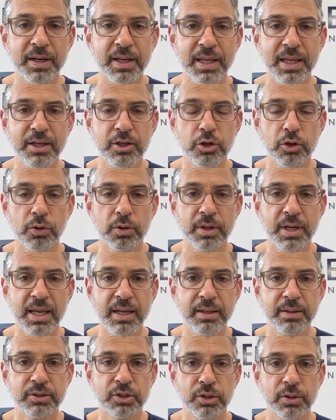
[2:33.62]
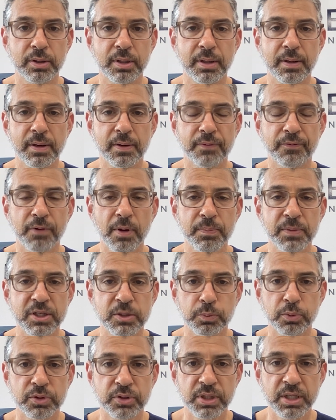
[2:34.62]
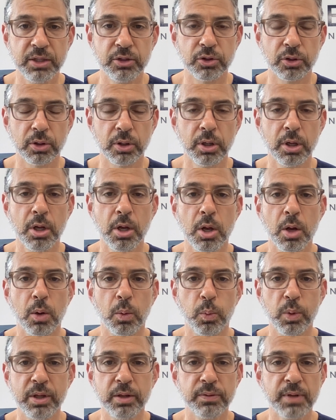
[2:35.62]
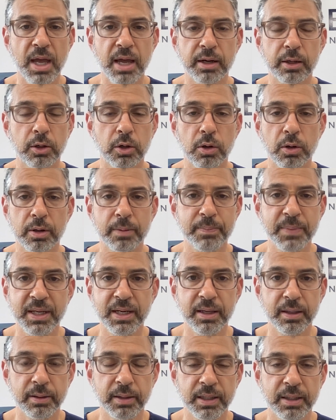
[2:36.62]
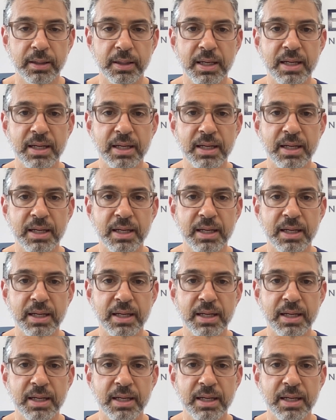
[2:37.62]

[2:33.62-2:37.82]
in urination from this procedure will not occur immediately.